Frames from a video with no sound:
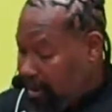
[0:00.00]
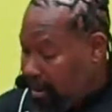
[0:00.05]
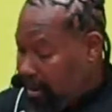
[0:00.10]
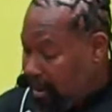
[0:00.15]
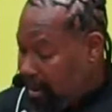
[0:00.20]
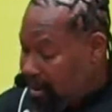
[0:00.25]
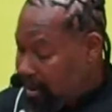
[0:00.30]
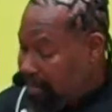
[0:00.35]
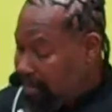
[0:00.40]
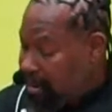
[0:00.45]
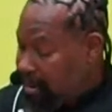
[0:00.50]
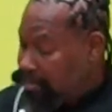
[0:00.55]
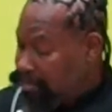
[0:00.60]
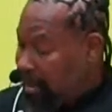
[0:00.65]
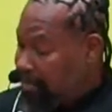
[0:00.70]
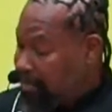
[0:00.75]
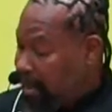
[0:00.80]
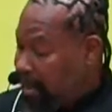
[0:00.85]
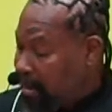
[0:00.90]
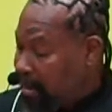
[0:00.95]
especially
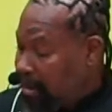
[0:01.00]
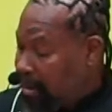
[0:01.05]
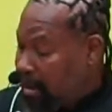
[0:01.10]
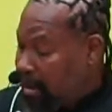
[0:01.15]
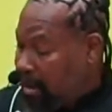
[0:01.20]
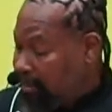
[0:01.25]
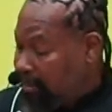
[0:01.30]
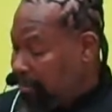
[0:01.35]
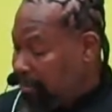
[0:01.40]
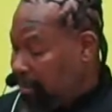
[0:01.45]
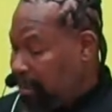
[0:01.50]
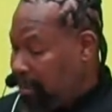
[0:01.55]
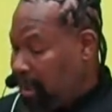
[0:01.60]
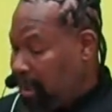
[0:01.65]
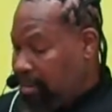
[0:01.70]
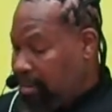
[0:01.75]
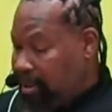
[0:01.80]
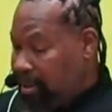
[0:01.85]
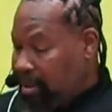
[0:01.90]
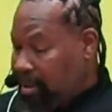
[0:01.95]
my brother and I, when we
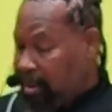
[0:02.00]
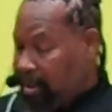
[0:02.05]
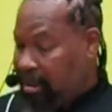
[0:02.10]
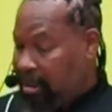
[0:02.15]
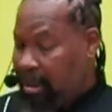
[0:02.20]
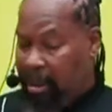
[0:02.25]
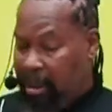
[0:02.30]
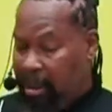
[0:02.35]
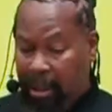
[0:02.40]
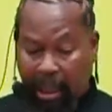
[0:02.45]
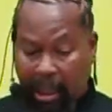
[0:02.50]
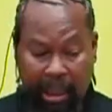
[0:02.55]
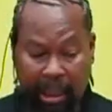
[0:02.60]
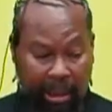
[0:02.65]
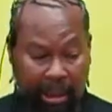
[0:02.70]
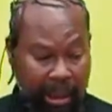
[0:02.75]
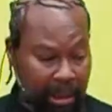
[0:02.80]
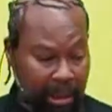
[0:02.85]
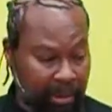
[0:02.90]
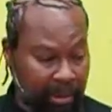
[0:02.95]
became 16 and
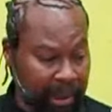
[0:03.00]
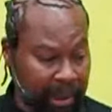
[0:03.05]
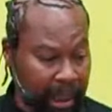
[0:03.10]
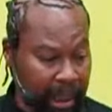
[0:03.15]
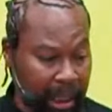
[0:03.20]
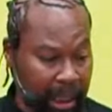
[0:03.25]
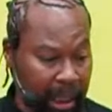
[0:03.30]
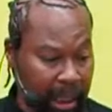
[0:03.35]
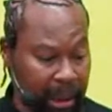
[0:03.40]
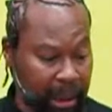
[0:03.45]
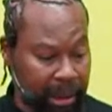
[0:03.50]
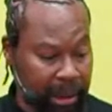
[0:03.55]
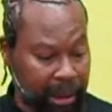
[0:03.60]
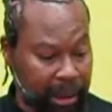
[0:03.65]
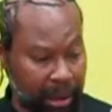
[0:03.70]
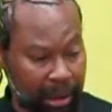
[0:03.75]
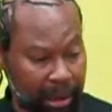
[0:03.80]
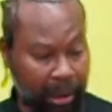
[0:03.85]
18 of that age,